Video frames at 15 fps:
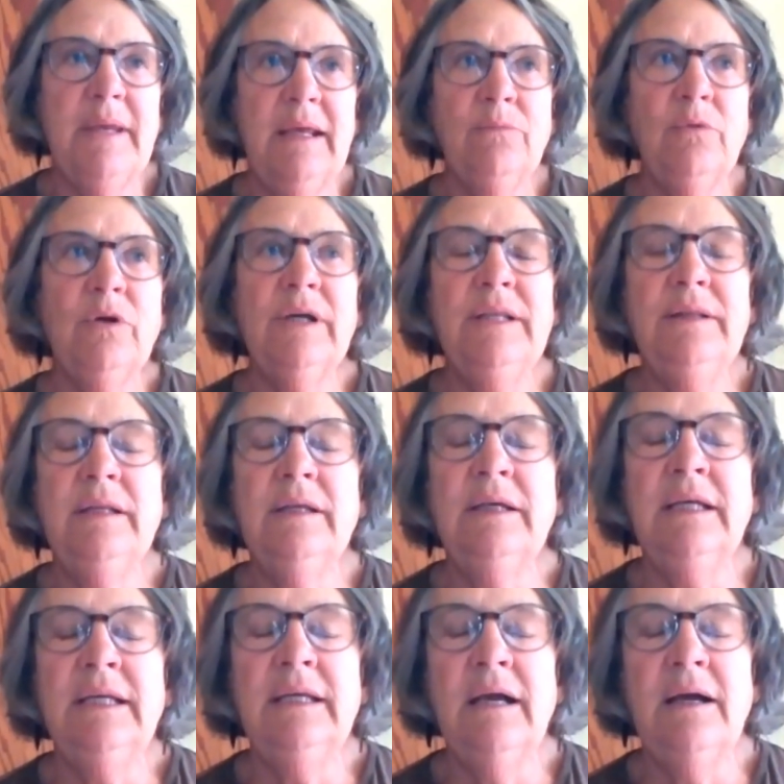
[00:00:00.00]
and we're in
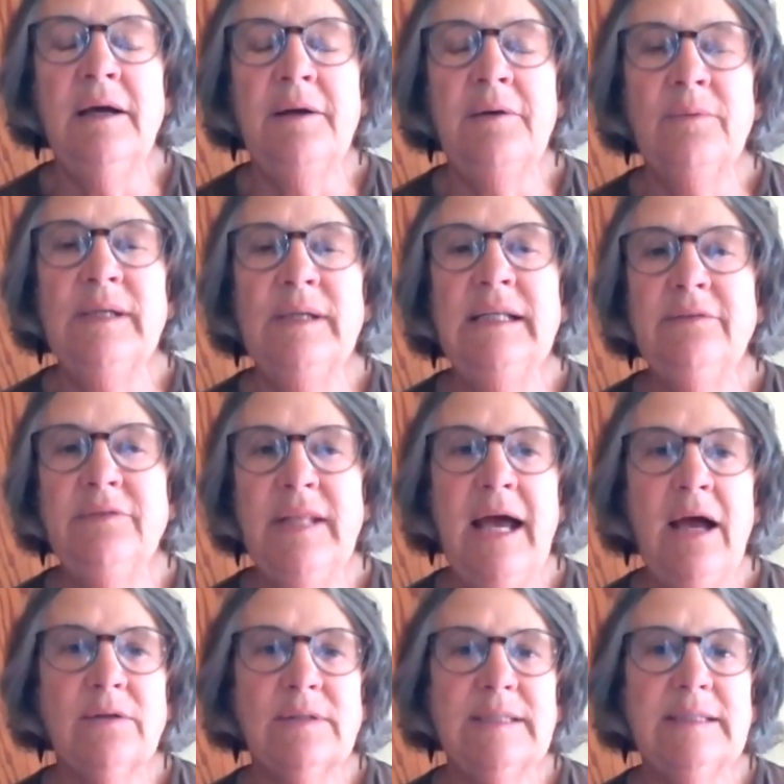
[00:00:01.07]
we live in the
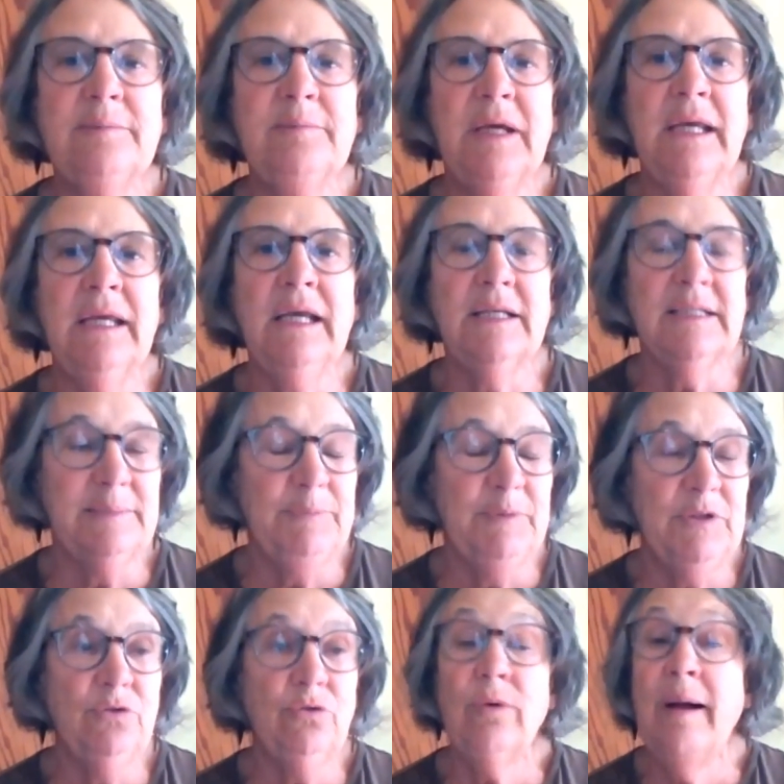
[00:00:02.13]
house that my
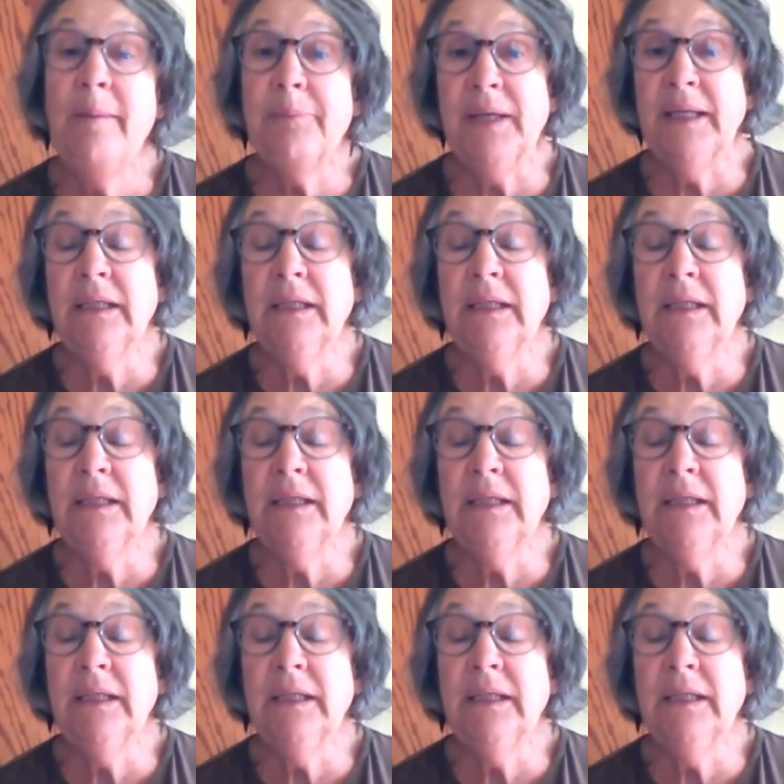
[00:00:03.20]
husband grew up